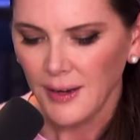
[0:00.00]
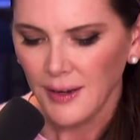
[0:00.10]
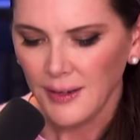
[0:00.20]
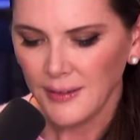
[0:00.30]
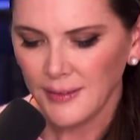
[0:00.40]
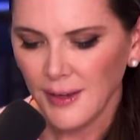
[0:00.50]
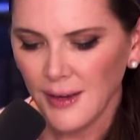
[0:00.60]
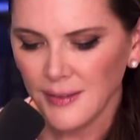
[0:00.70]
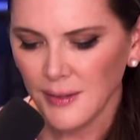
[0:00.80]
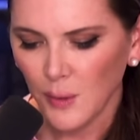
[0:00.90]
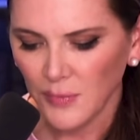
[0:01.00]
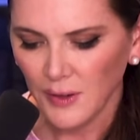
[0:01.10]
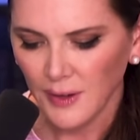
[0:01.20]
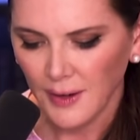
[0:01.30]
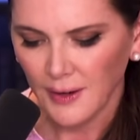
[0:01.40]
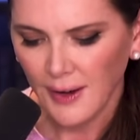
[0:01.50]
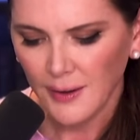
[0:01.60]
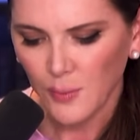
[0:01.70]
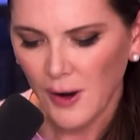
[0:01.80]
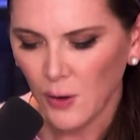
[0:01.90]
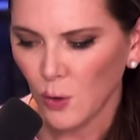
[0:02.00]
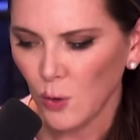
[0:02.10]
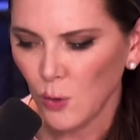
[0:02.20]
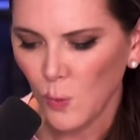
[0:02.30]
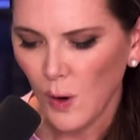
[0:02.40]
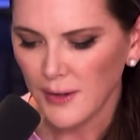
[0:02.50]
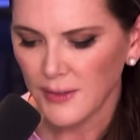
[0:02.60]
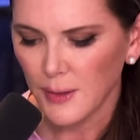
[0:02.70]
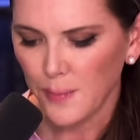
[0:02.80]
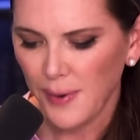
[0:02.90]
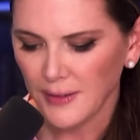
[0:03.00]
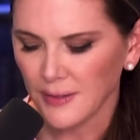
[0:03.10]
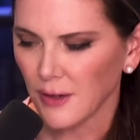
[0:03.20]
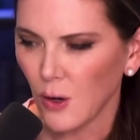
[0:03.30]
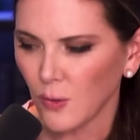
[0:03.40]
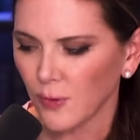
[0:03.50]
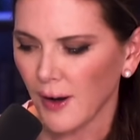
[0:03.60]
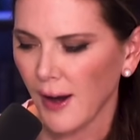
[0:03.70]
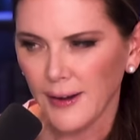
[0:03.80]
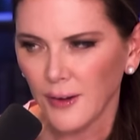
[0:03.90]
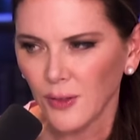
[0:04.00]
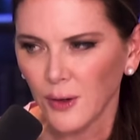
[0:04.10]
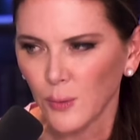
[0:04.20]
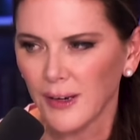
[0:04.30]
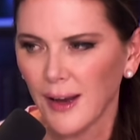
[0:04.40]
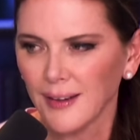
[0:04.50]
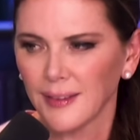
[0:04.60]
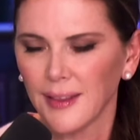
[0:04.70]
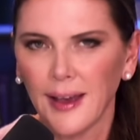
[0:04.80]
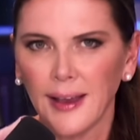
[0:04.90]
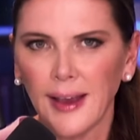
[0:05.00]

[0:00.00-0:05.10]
he says something, again, about who was the best golfer. I don't think we got to that.